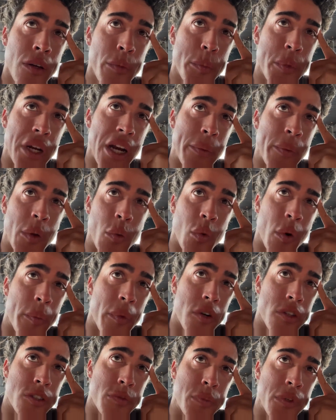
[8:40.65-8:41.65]
But I mean, when
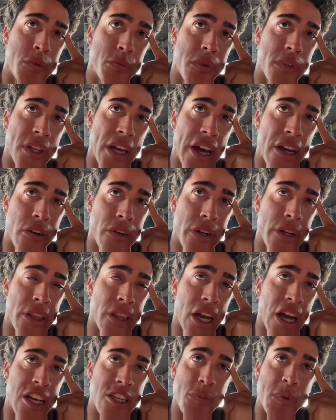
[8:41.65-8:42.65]
most people that are in
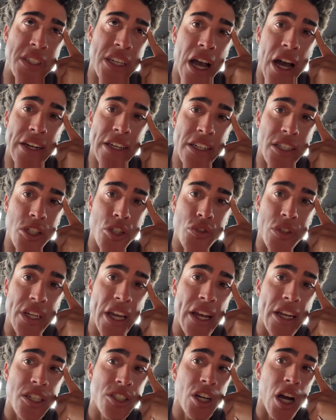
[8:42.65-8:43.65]
the hospitality industry
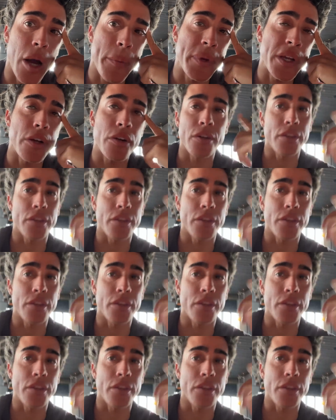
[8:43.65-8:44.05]
get a job here,